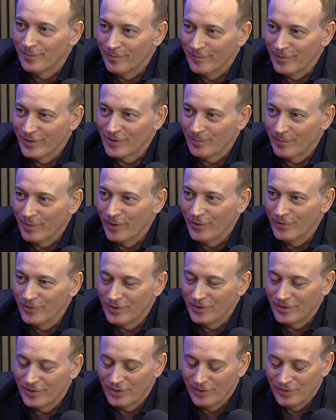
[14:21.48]
As
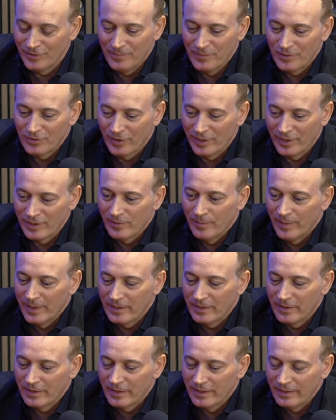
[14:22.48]
opposed to trying to
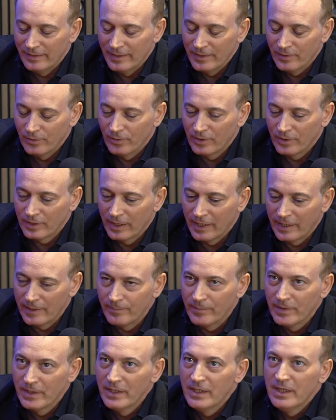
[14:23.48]
make a legal claim.
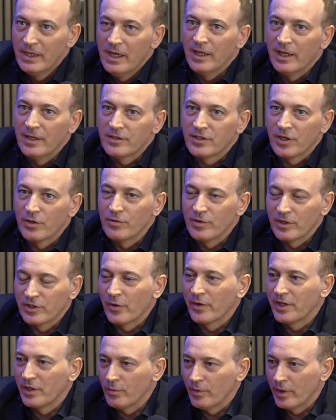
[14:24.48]
So
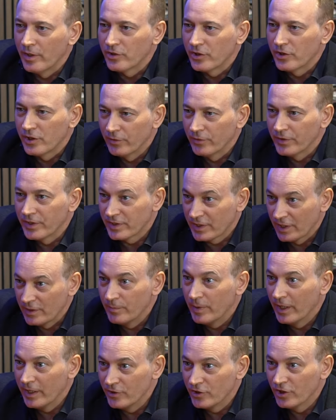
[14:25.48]
I think we're actually on the same
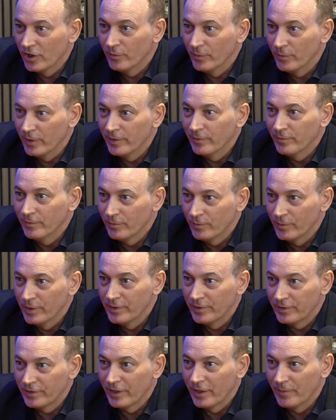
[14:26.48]
page, aren't we,
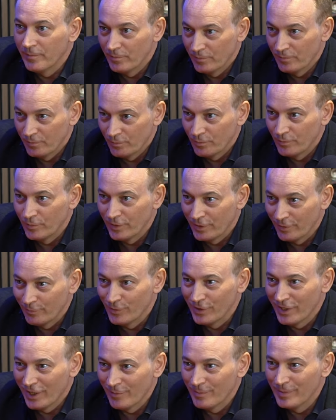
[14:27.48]

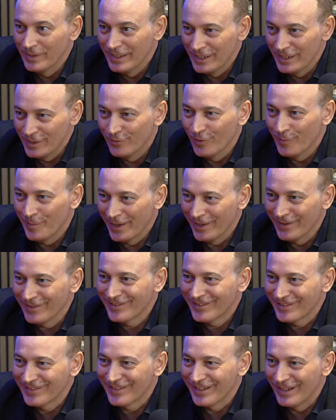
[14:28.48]
with our belief
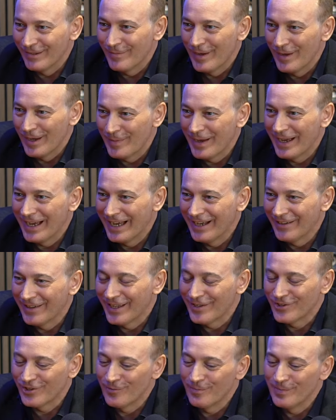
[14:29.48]
about how
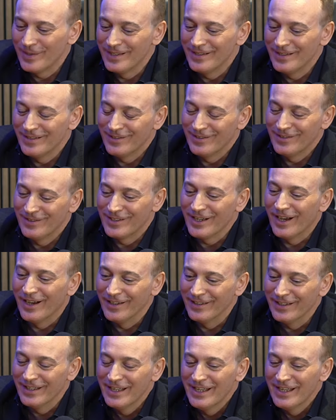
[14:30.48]
that should be
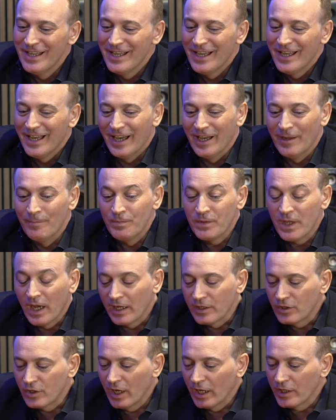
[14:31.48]
done.
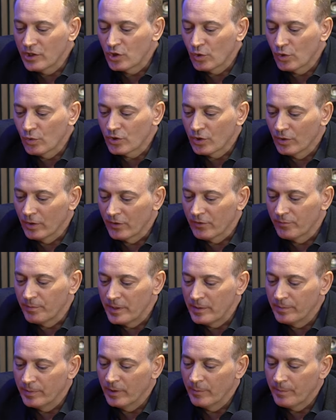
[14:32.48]
I talk to a lot of
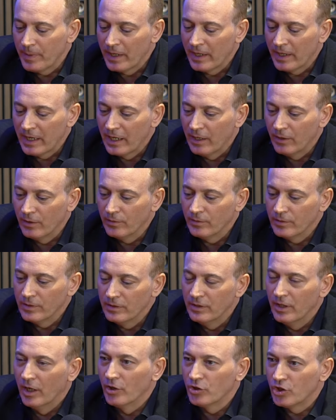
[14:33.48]
people about how
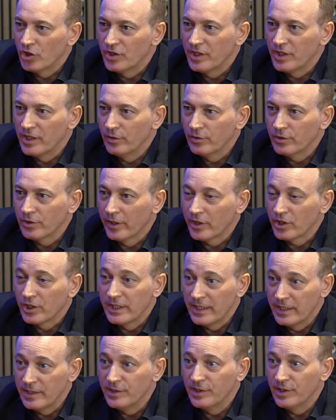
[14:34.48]
larger deals are actually
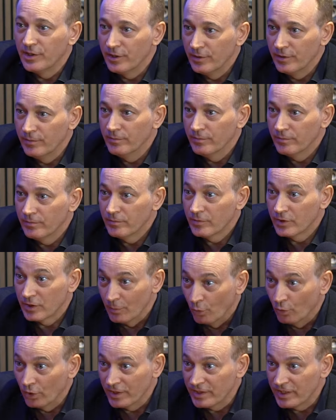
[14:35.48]
easier than
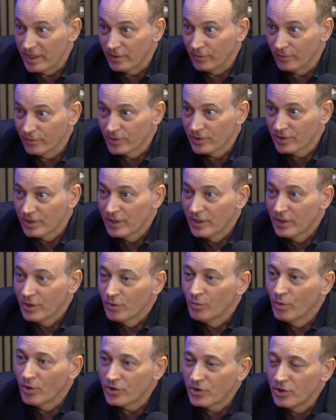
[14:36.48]
smaller deals.
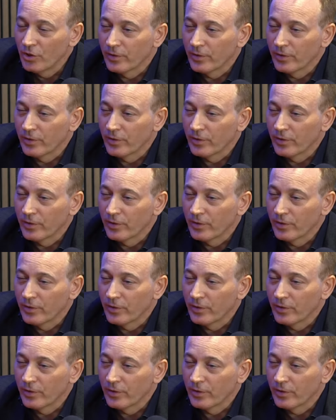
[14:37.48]
What's your